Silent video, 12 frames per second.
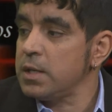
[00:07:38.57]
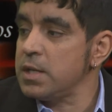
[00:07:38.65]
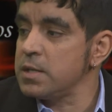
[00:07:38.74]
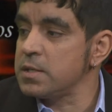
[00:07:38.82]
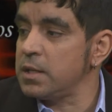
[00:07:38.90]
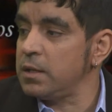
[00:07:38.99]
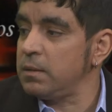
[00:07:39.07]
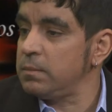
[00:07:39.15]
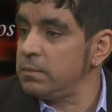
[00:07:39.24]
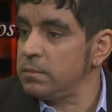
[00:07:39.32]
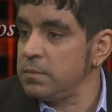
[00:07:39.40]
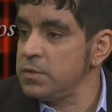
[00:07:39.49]
is it
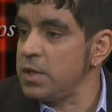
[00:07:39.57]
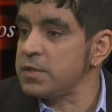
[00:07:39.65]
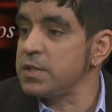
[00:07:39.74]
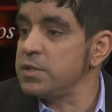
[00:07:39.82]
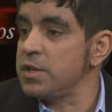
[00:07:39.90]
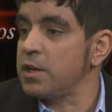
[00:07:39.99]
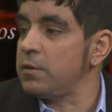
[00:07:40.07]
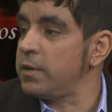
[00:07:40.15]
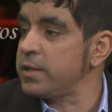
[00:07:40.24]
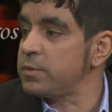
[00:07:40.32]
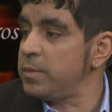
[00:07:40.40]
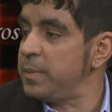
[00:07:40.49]
just in general
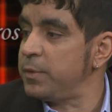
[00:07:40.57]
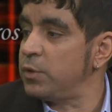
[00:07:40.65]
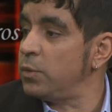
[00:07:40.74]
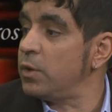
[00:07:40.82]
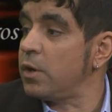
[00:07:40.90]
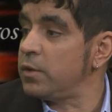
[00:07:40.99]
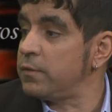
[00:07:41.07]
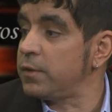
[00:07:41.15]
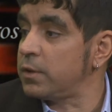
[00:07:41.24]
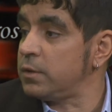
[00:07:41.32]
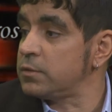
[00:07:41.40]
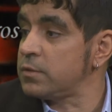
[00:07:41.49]
that's what people do in all
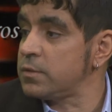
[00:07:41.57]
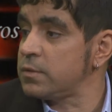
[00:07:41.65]
different cultures?